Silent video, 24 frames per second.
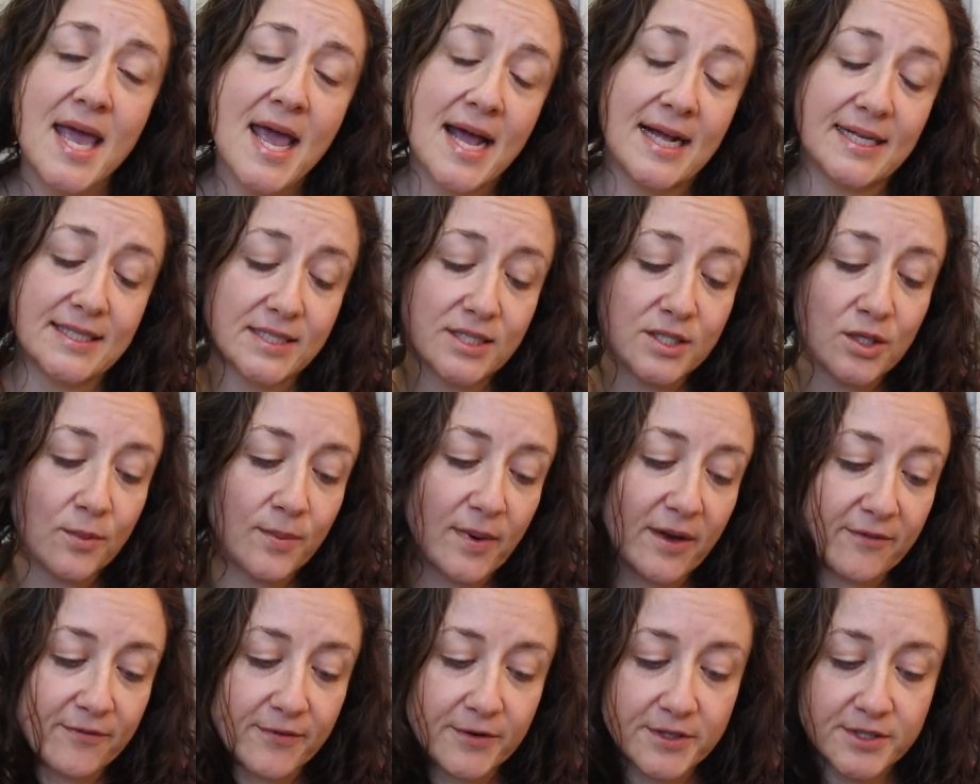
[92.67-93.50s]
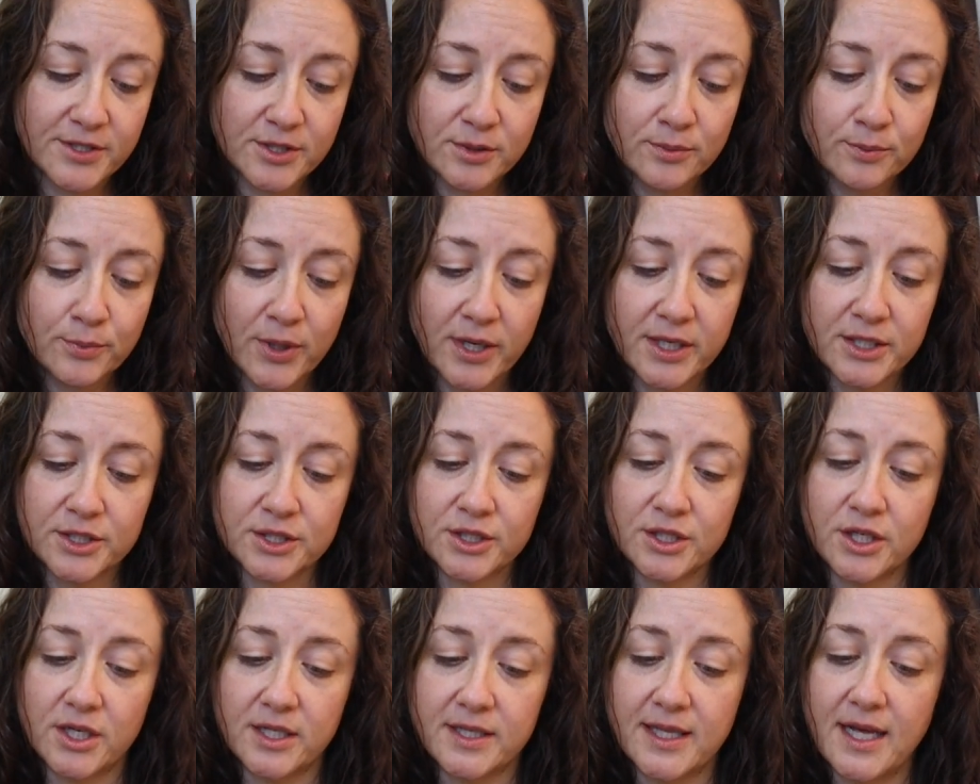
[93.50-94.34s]
And so my first
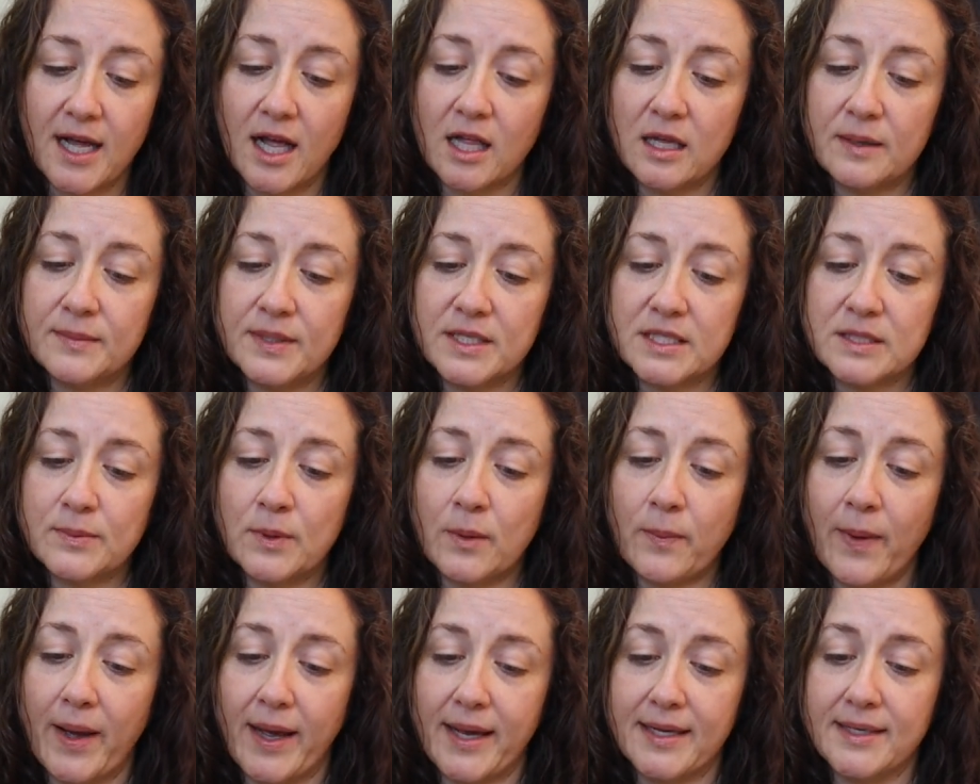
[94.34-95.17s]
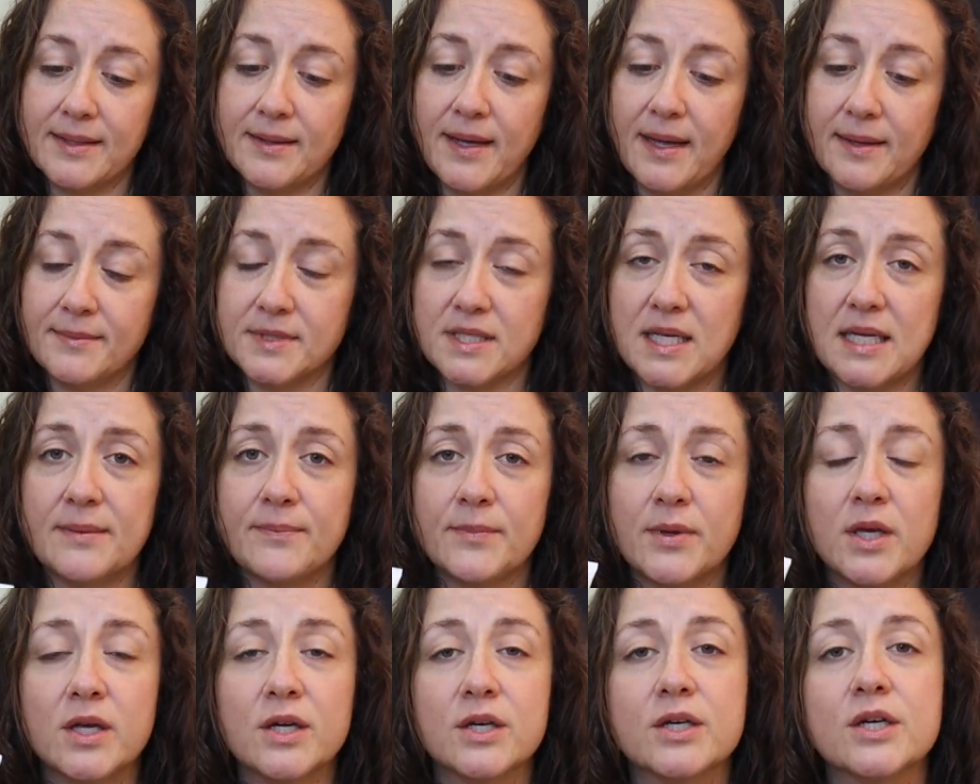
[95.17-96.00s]
impression on the Elemis Papaya
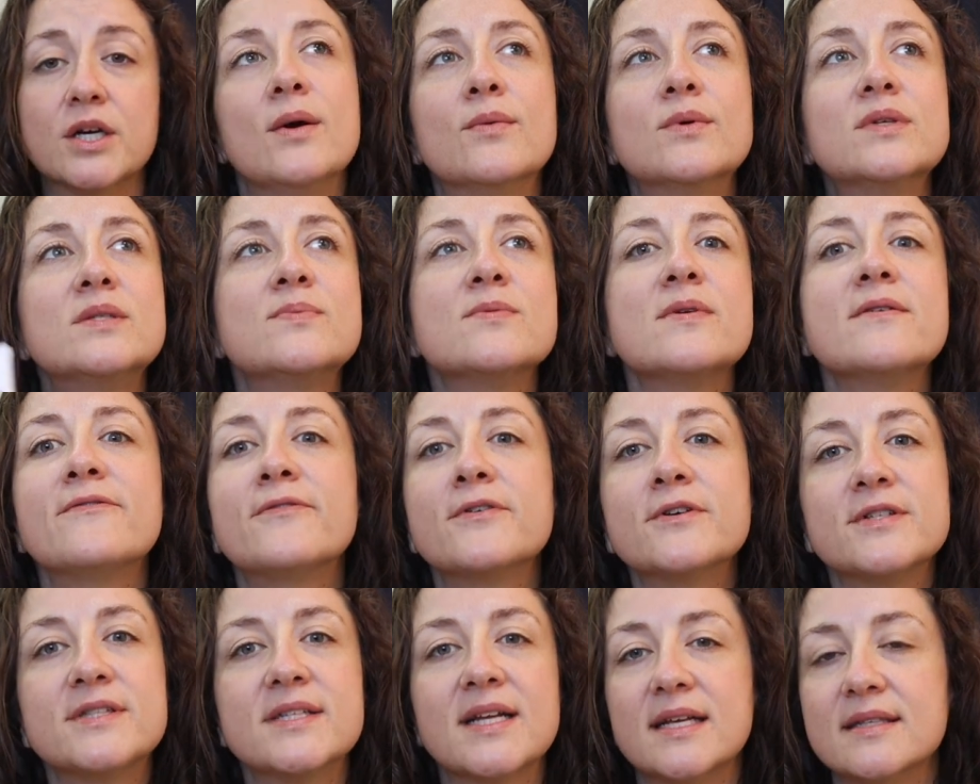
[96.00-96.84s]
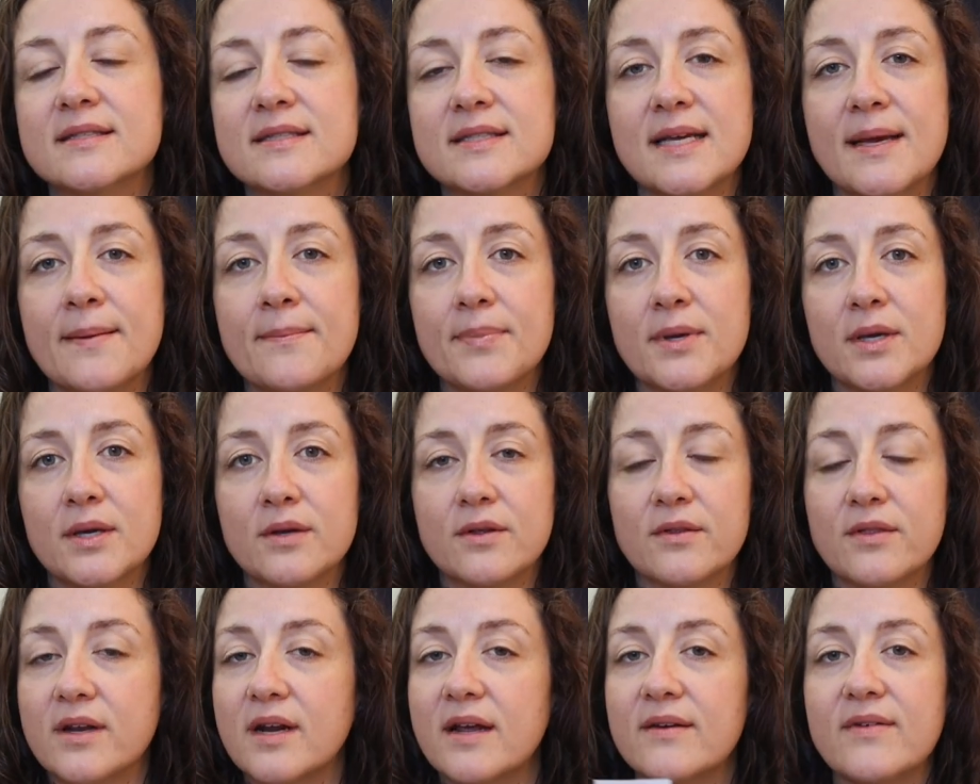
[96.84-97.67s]
enzyme peel, it was my first enzyme
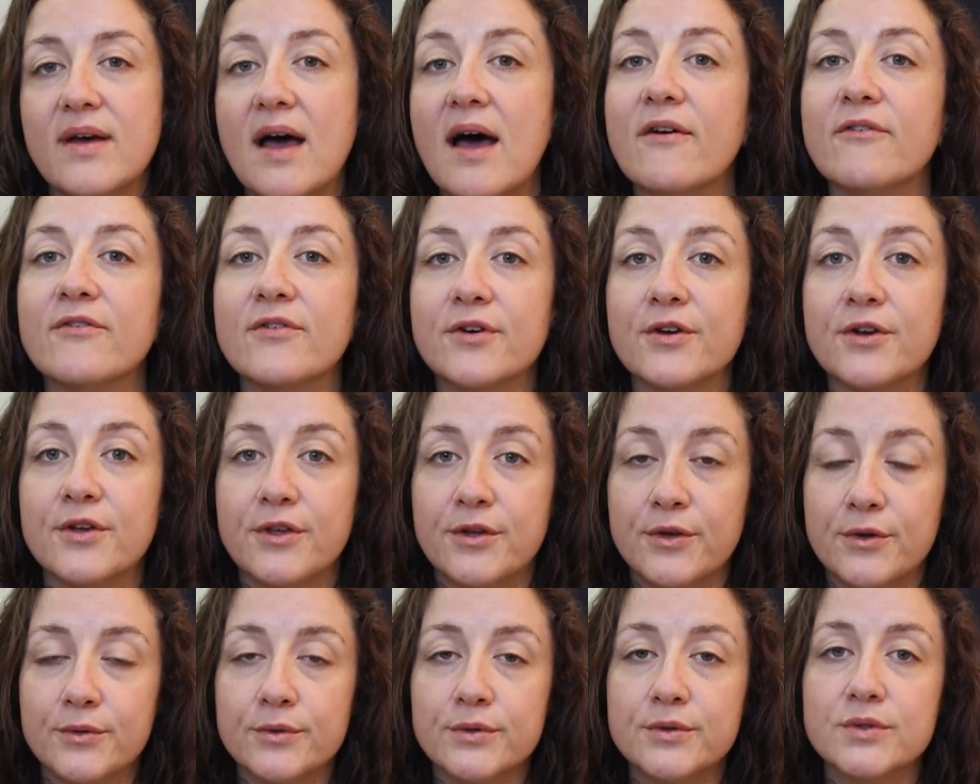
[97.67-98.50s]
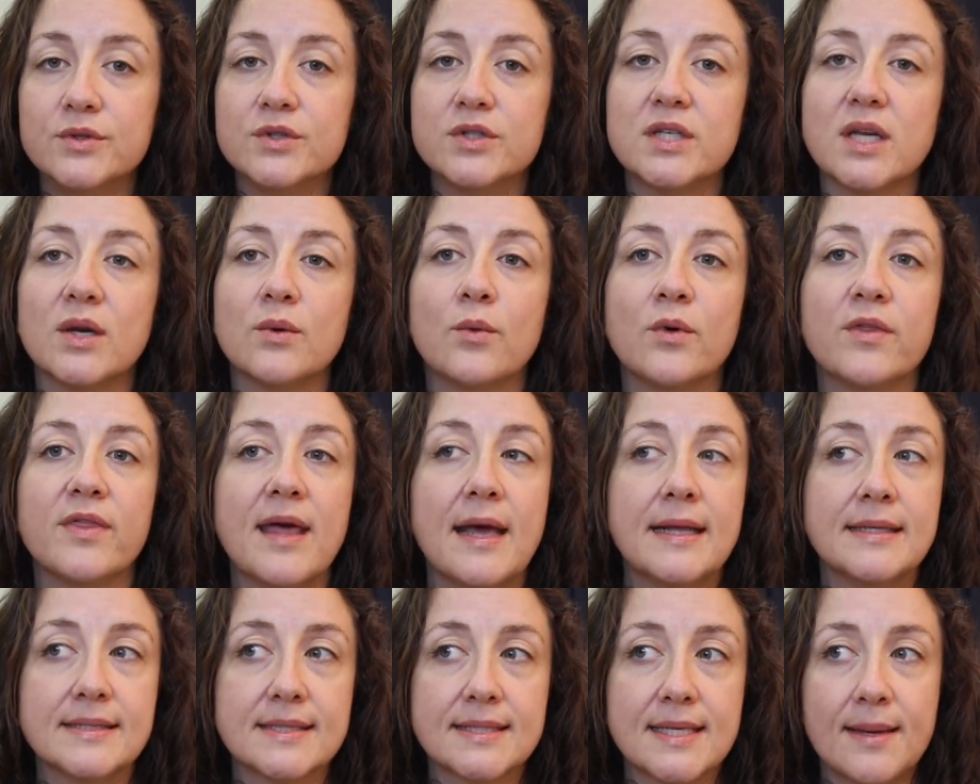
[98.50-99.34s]
peel that I've ever used and with
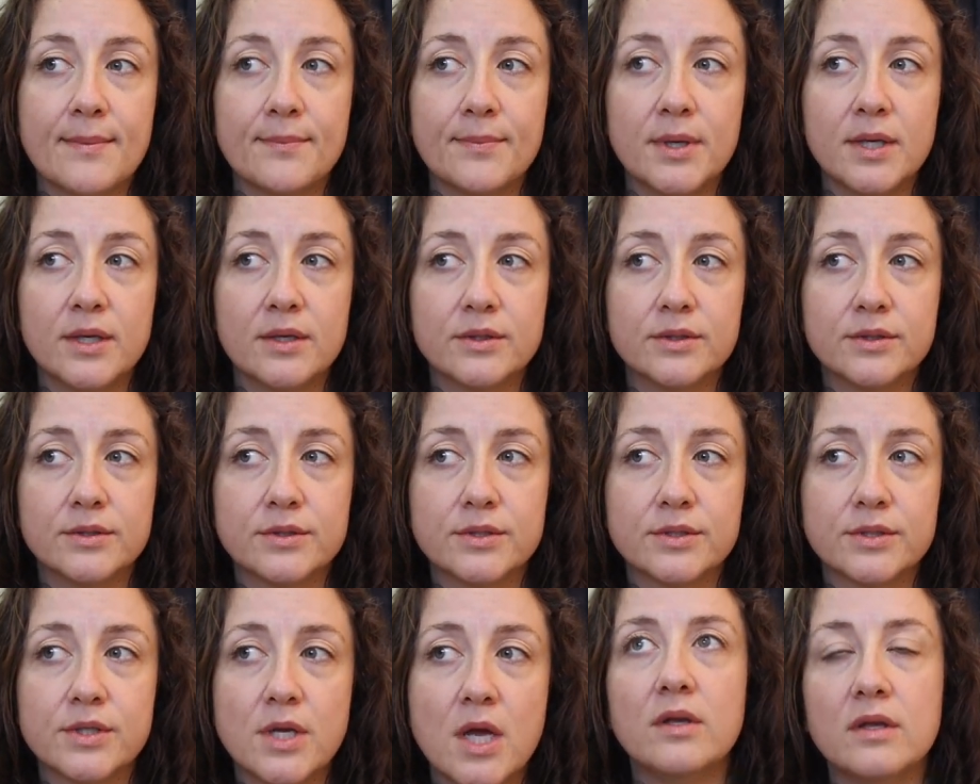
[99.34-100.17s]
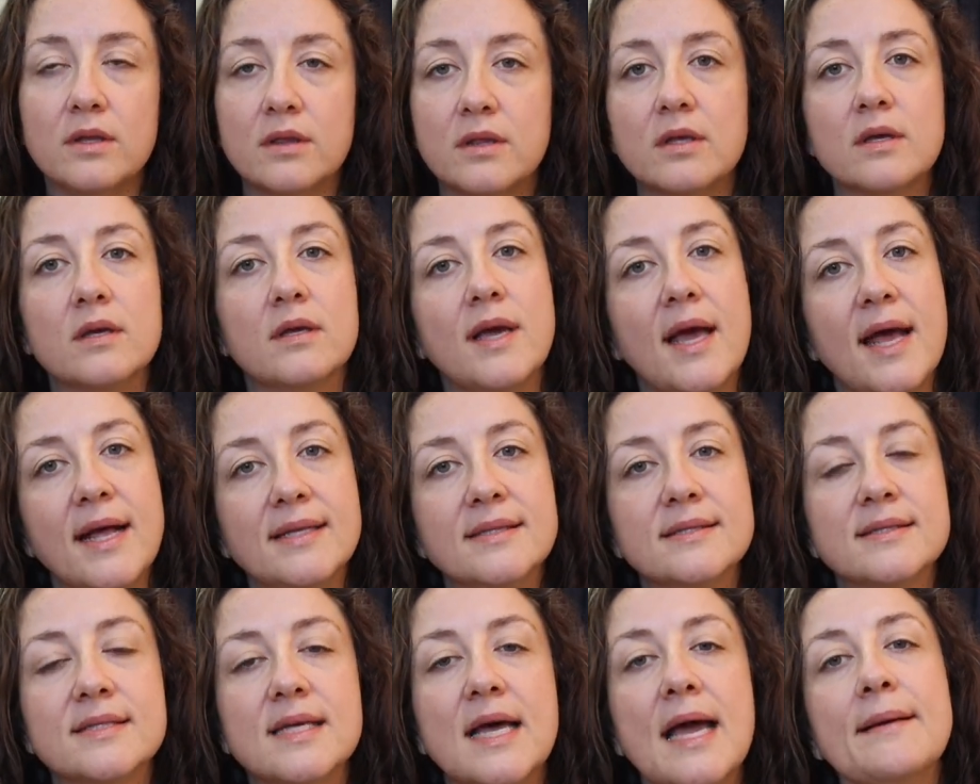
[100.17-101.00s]
enzyme peels, the
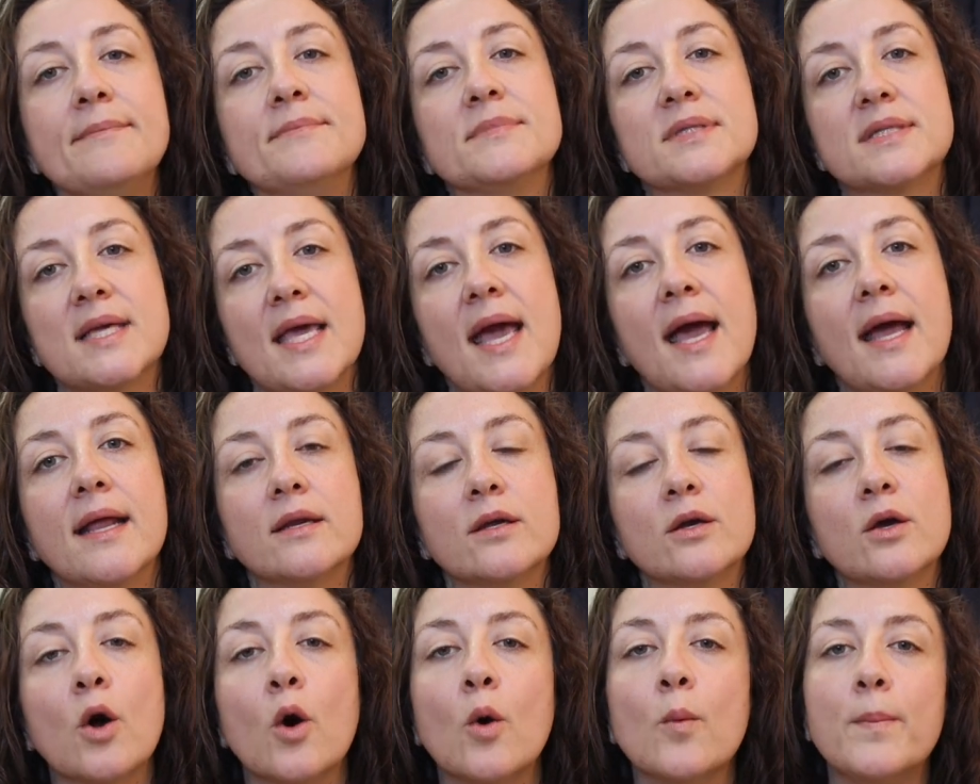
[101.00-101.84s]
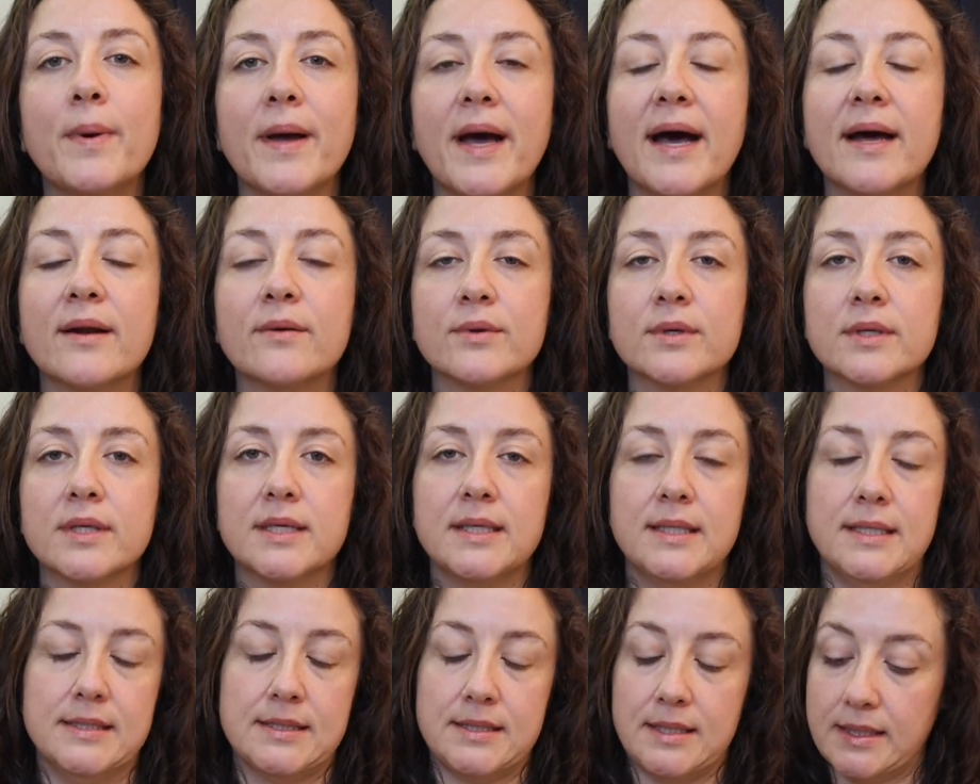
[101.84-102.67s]
enzymes can go bad
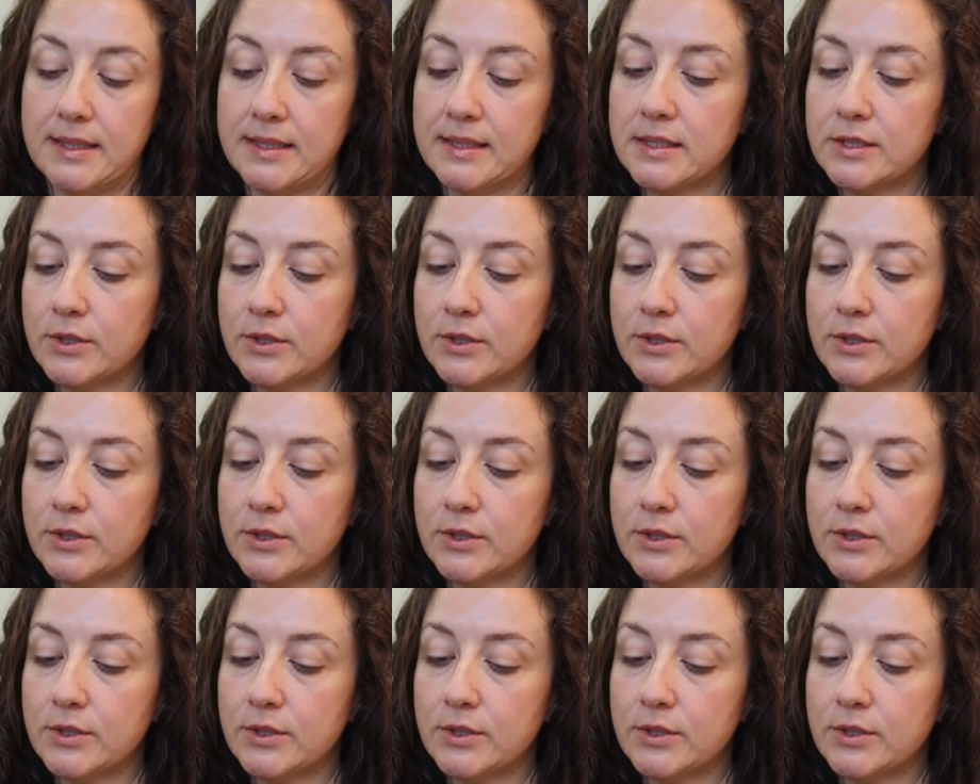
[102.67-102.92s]
really easily.